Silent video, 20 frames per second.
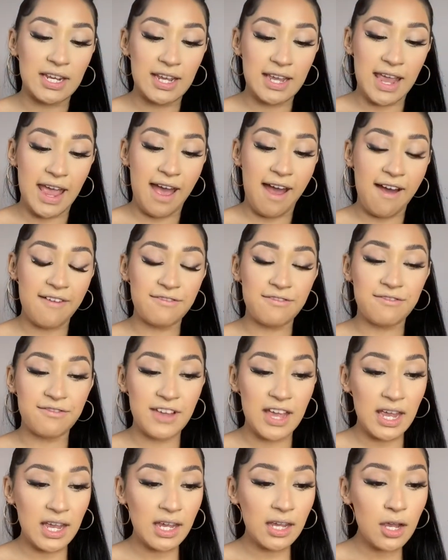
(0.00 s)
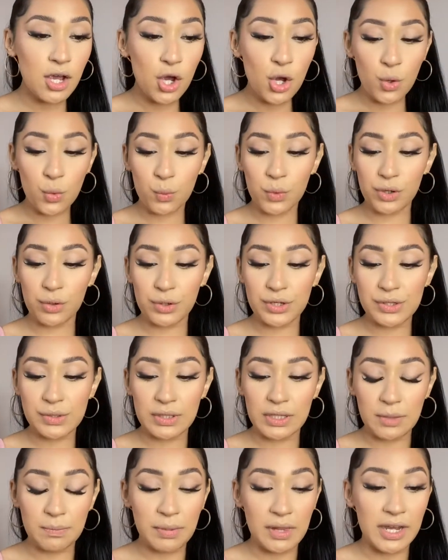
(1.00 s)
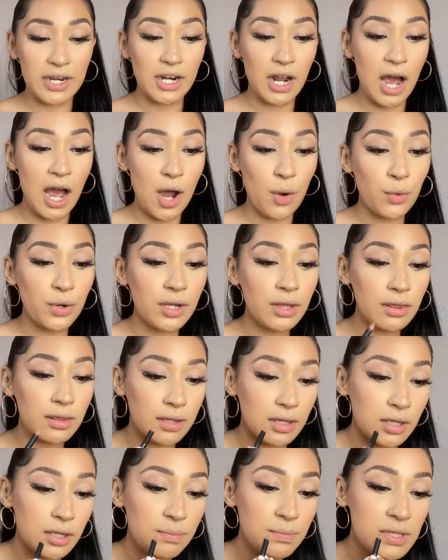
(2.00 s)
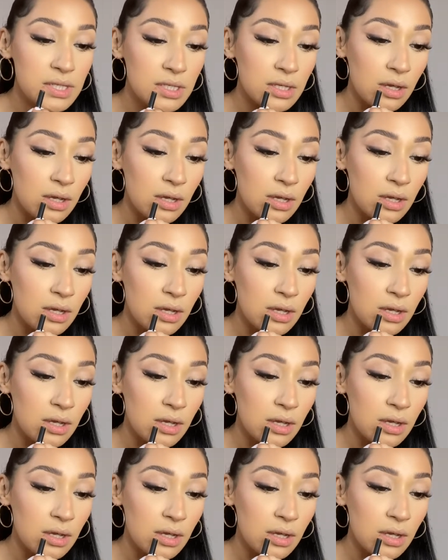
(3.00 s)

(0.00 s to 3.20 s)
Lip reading: Cafe. I'm going to lip line our lips.